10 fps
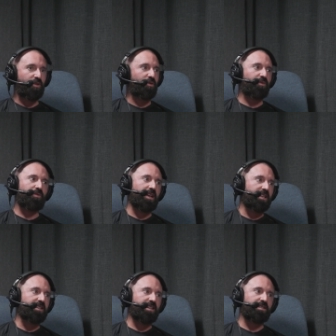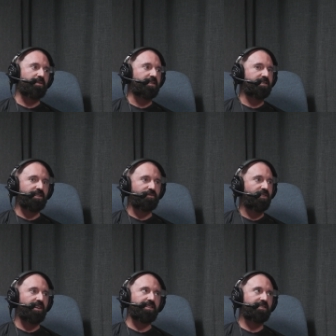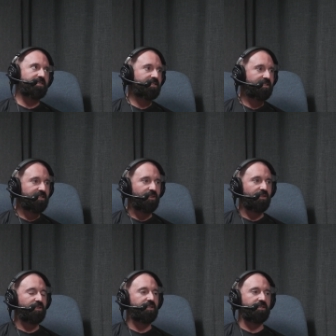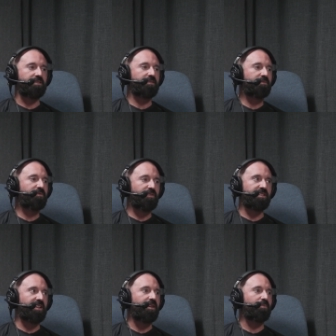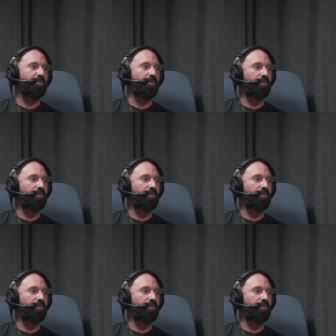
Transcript: new and you're desperate, it's like fuck. Yeah. You know, you can fuck that up real